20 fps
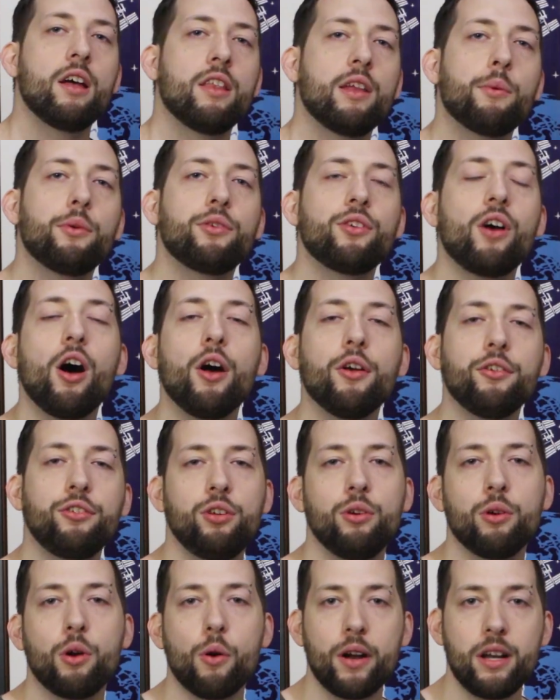There was
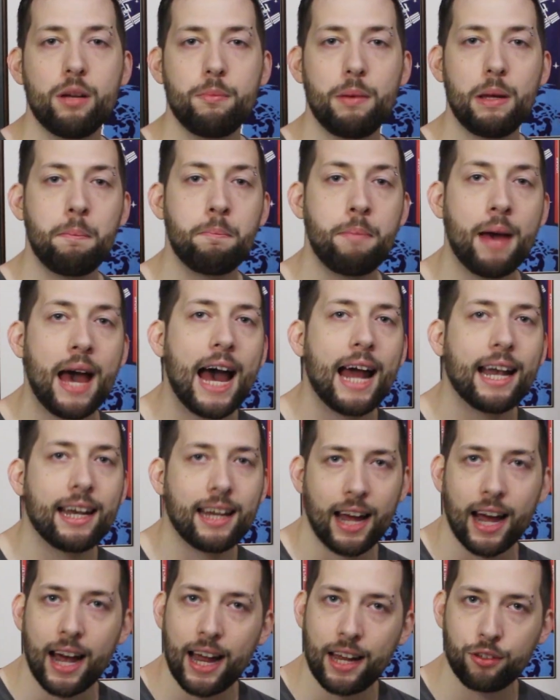also going to be Bad
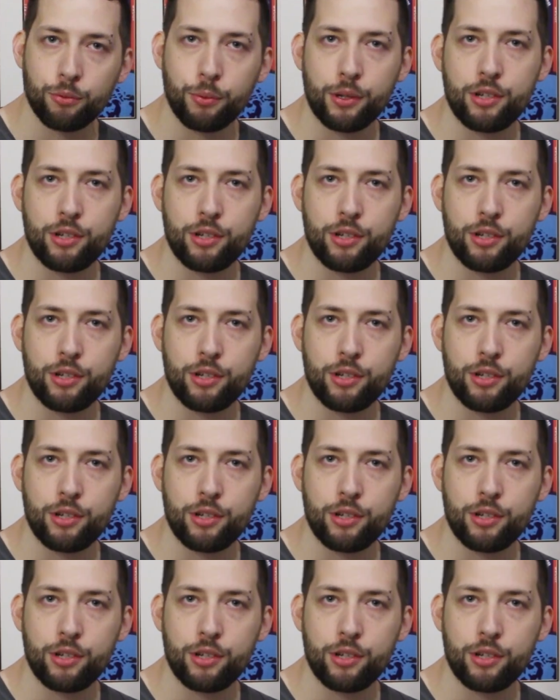Guys,